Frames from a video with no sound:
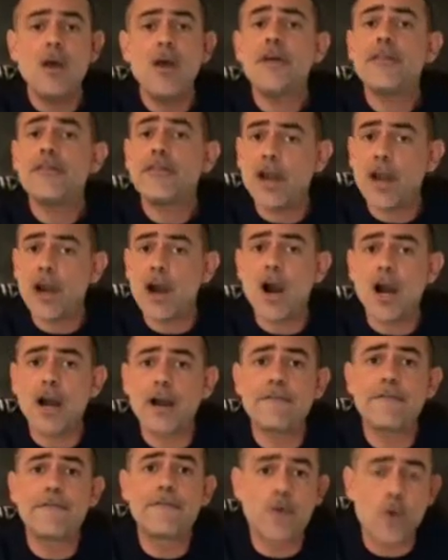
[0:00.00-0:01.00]
there are
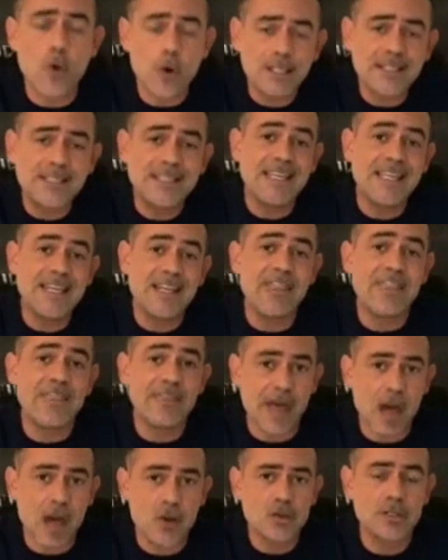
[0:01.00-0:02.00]

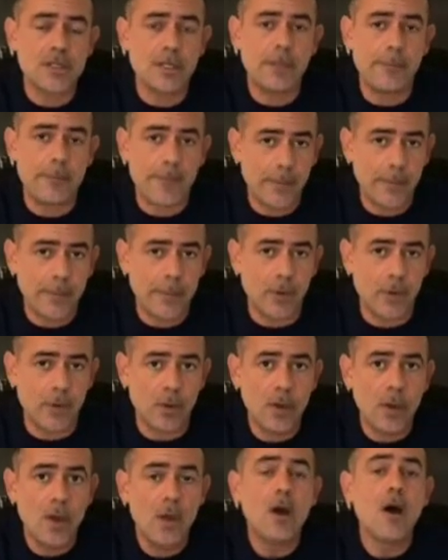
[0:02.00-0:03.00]
14,000 people
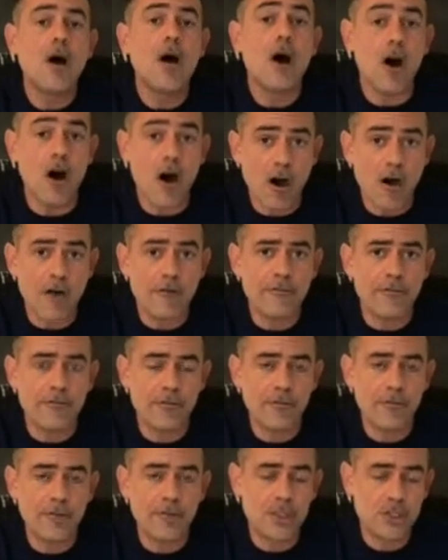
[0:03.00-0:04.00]
off
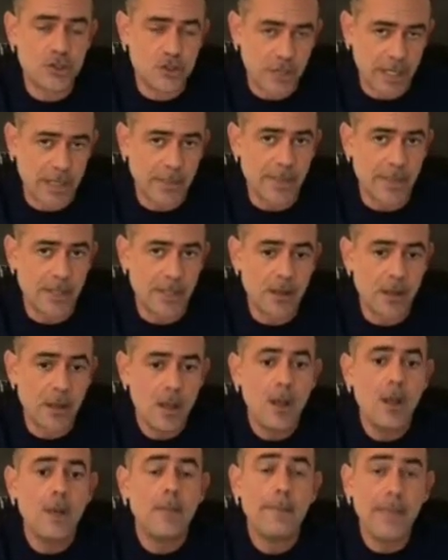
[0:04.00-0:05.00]
the treatment
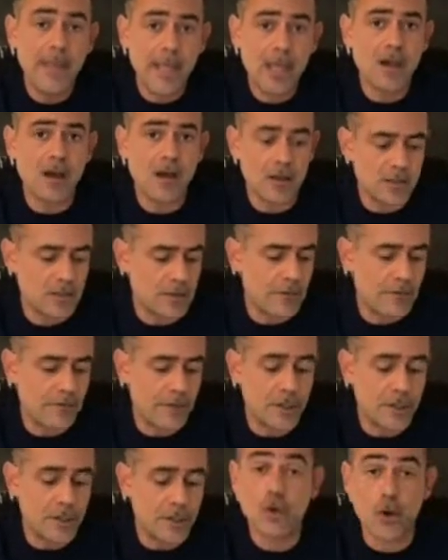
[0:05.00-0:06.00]
because of the
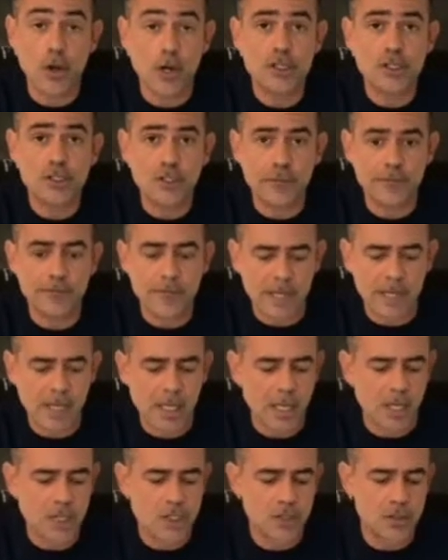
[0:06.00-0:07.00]
shortage of
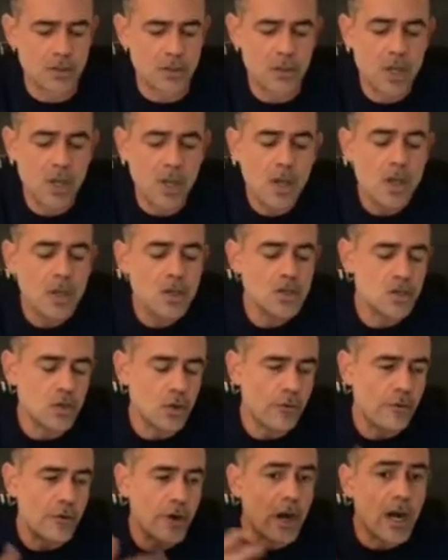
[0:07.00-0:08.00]
medications. So
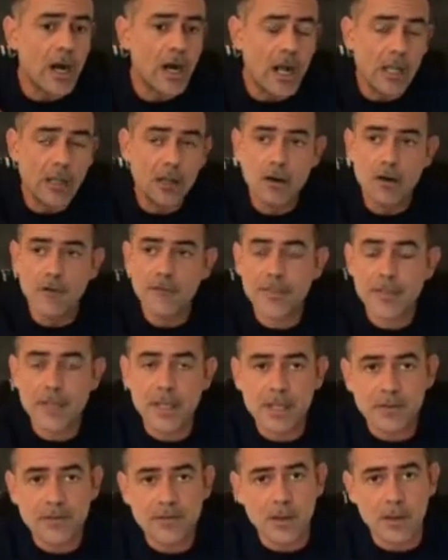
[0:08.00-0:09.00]
there are a lot of
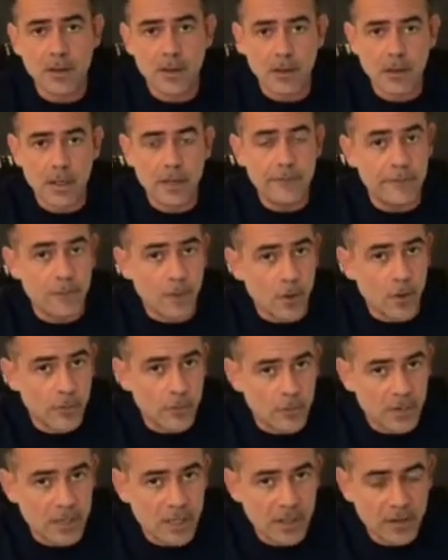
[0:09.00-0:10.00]
things involved
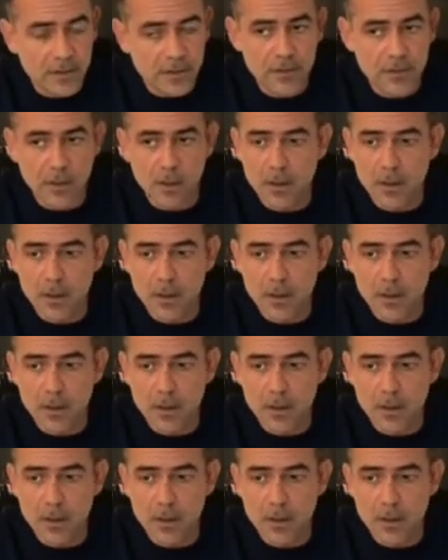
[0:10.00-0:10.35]
in this